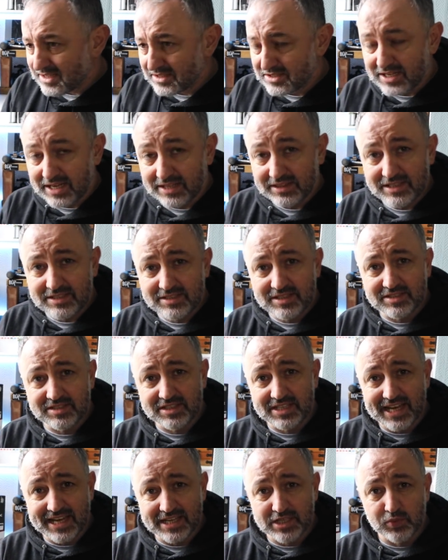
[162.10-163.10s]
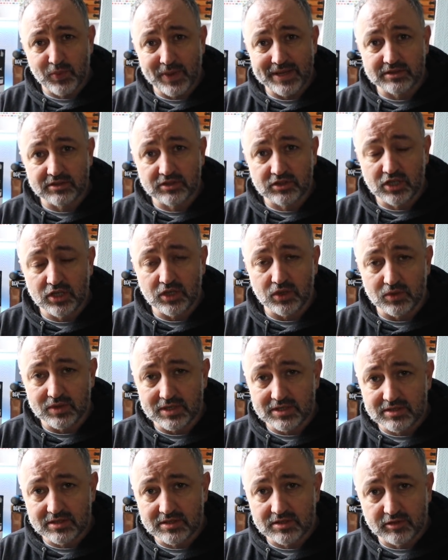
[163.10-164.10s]
I said, this is the XWED2.
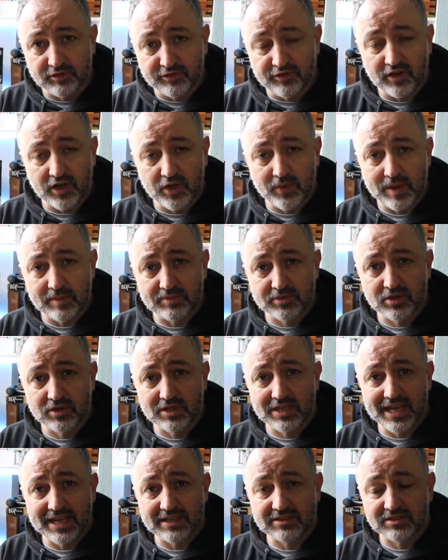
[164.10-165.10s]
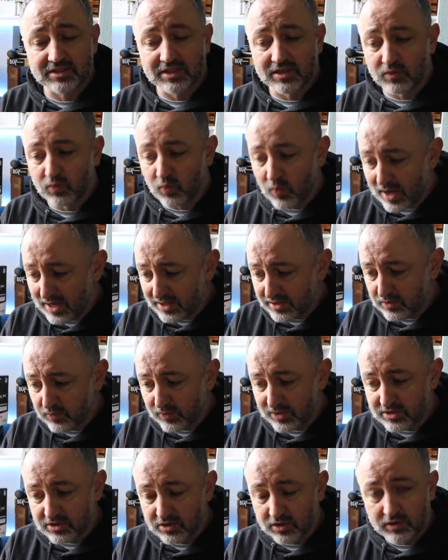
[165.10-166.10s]
This is the follow-up to the XD1,
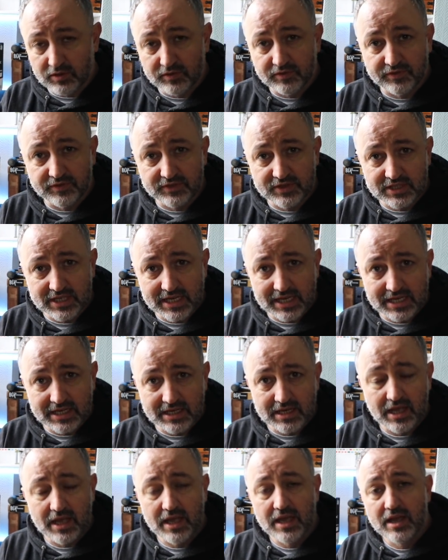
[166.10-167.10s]
which you've seen.